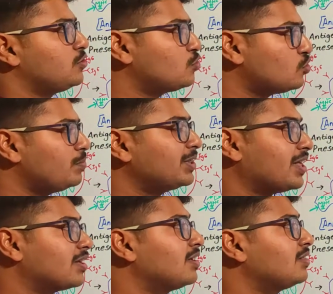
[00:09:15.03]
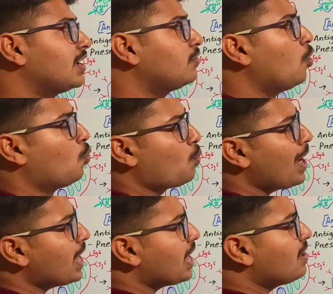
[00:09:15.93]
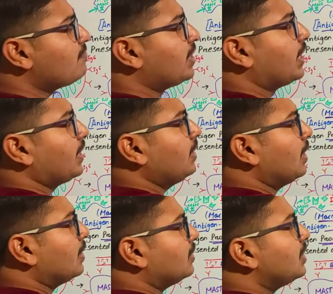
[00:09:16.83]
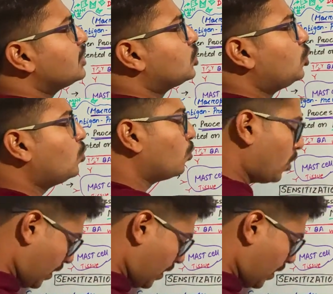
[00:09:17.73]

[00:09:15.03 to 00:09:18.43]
You should be thinking that why I have written these two,